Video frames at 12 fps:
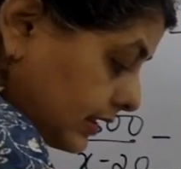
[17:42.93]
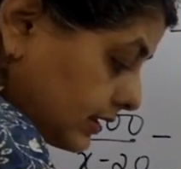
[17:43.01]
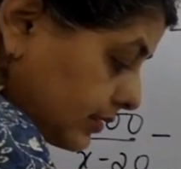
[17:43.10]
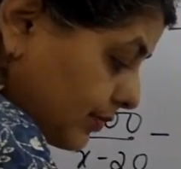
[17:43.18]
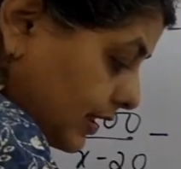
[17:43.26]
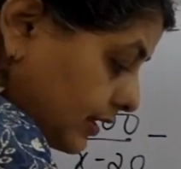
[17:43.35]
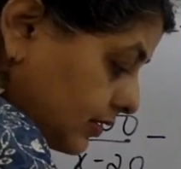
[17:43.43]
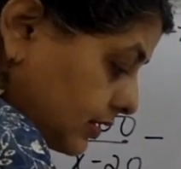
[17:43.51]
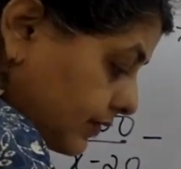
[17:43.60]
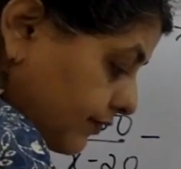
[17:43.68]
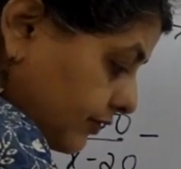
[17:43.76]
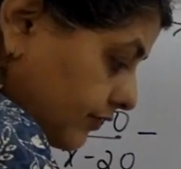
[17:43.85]

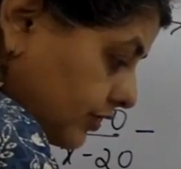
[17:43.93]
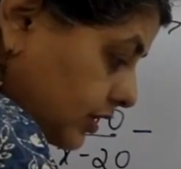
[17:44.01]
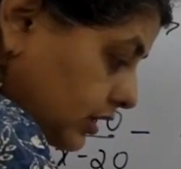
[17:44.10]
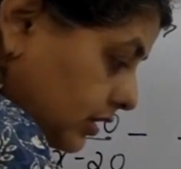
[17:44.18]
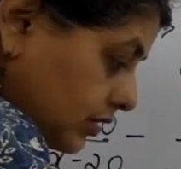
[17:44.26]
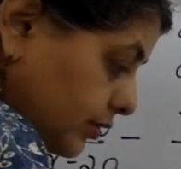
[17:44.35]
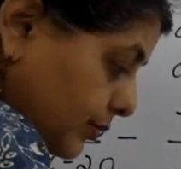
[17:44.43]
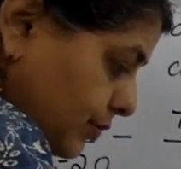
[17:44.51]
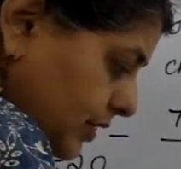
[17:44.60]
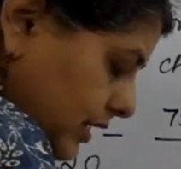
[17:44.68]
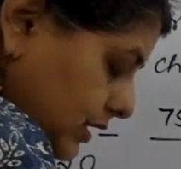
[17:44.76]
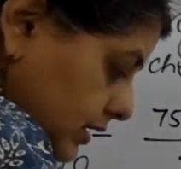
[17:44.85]
minus 50
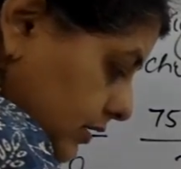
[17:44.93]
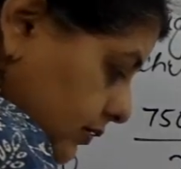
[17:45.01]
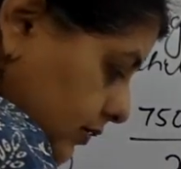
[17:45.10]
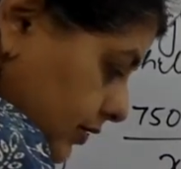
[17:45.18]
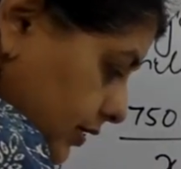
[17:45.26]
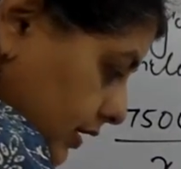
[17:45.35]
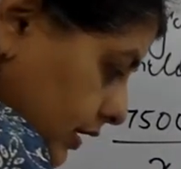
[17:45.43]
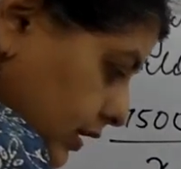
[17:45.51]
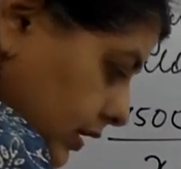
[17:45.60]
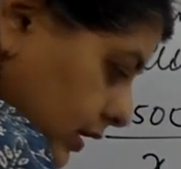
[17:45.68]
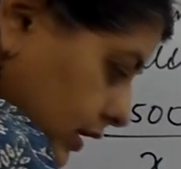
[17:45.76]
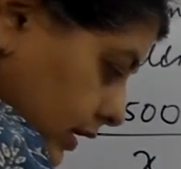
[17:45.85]
plus
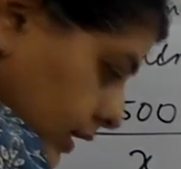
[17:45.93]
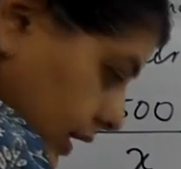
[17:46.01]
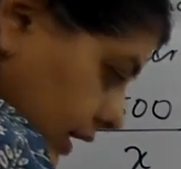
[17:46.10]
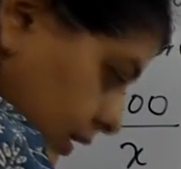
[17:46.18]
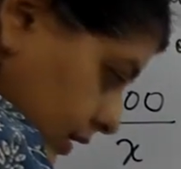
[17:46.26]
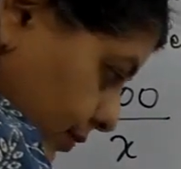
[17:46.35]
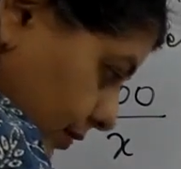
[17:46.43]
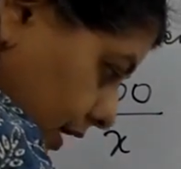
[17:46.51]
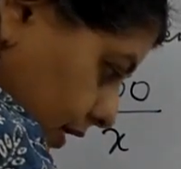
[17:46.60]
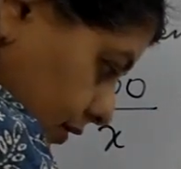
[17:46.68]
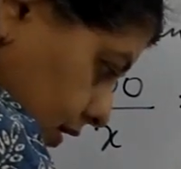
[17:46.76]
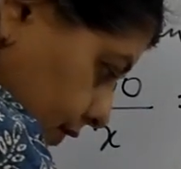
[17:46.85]
30 x
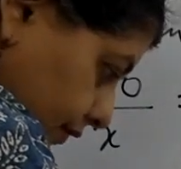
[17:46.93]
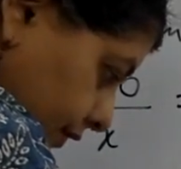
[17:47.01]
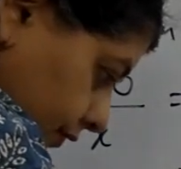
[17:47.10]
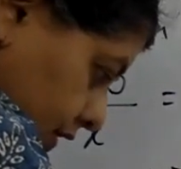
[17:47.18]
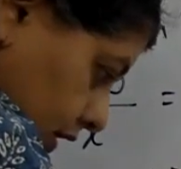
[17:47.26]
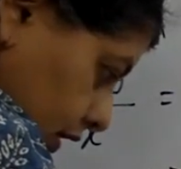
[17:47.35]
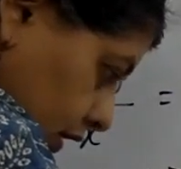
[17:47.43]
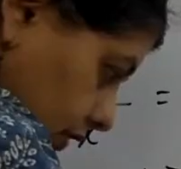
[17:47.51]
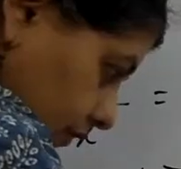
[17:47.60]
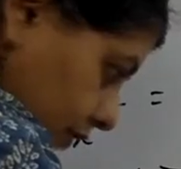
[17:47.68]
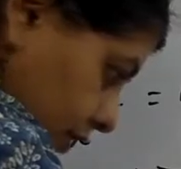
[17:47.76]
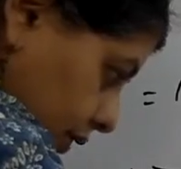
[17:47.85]
minus 50,
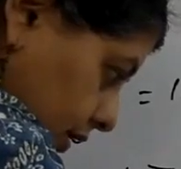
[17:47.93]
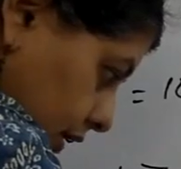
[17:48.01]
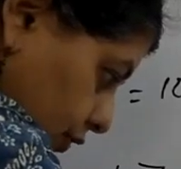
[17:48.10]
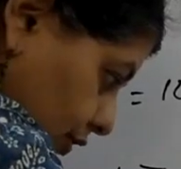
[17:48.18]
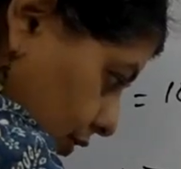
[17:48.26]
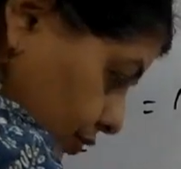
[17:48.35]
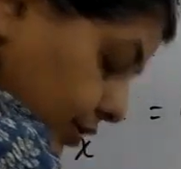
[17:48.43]
which is equal to